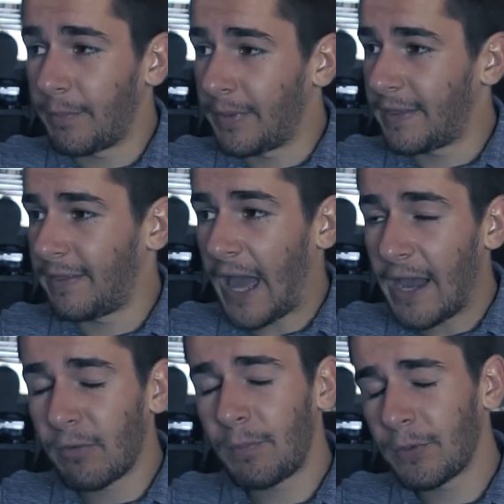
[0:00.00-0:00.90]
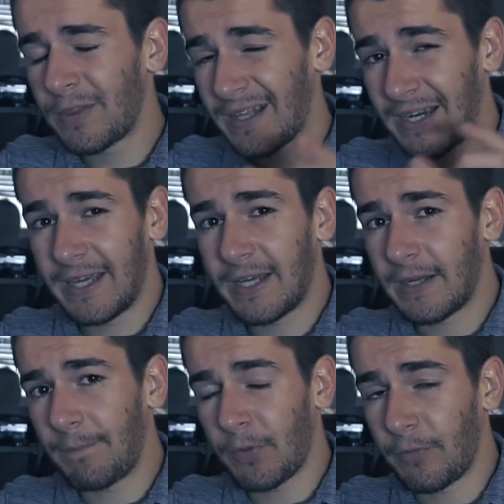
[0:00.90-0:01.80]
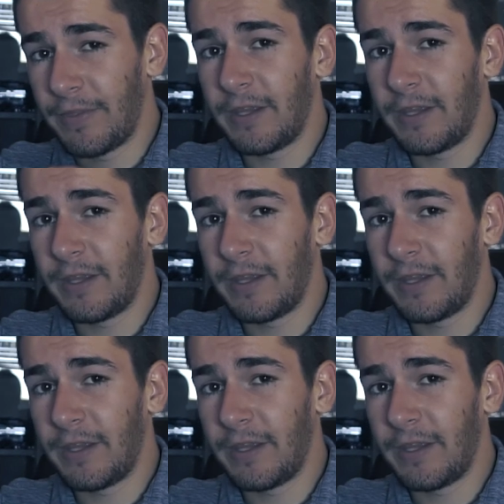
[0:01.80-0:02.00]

but I'll put a link of